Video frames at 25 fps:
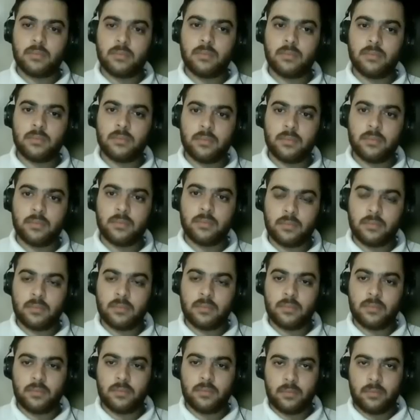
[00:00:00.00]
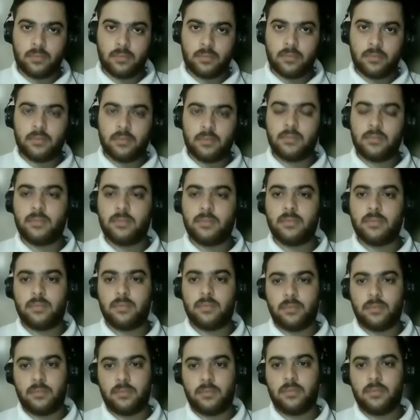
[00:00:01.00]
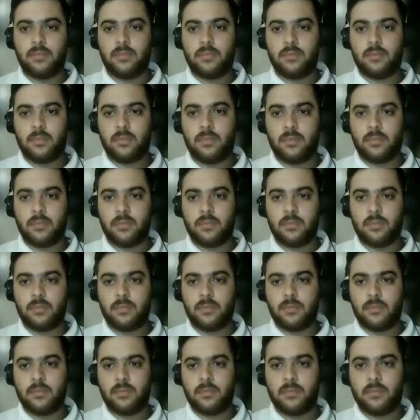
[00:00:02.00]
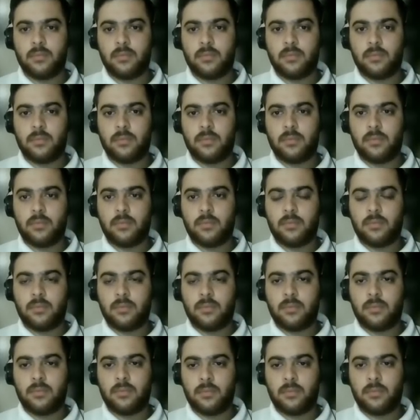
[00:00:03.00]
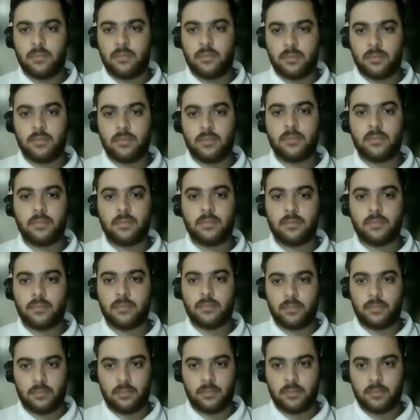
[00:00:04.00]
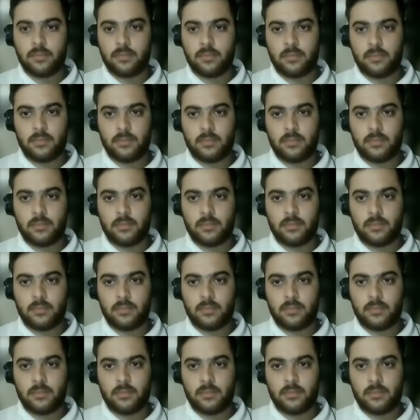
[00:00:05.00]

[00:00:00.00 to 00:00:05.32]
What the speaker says: This person isn't speaking.